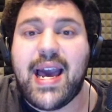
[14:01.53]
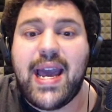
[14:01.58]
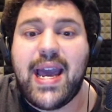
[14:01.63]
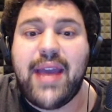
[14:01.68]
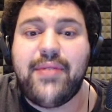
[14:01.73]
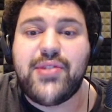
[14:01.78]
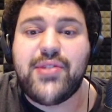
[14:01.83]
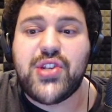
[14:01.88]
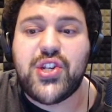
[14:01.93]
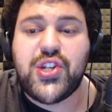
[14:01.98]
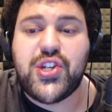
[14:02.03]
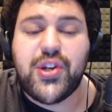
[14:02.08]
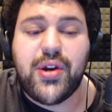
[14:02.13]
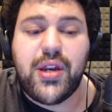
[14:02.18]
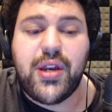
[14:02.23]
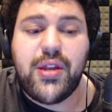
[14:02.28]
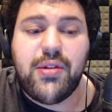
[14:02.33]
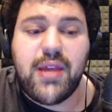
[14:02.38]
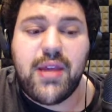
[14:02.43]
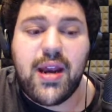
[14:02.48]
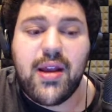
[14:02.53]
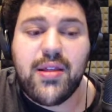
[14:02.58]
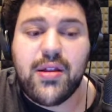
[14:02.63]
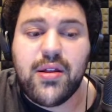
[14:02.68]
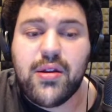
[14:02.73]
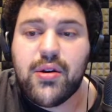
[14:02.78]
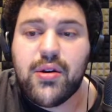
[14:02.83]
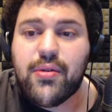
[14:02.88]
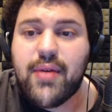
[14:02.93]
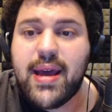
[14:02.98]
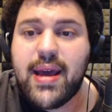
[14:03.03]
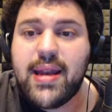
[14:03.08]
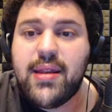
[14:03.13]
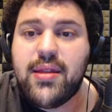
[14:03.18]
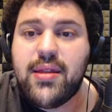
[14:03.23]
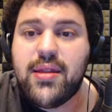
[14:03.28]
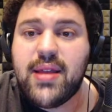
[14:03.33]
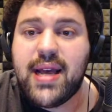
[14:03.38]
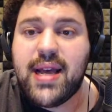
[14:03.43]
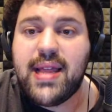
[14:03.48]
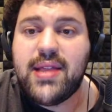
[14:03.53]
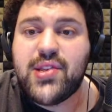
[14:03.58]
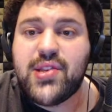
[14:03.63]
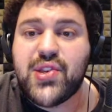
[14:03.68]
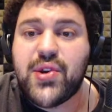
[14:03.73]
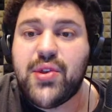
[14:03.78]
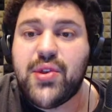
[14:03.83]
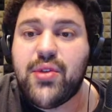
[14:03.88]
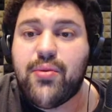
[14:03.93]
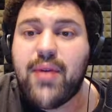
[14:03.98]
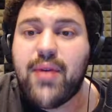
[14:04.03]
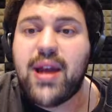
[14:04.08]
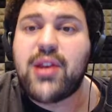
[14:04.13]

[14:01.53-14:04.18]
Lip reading: I was just showing you there, the little the Red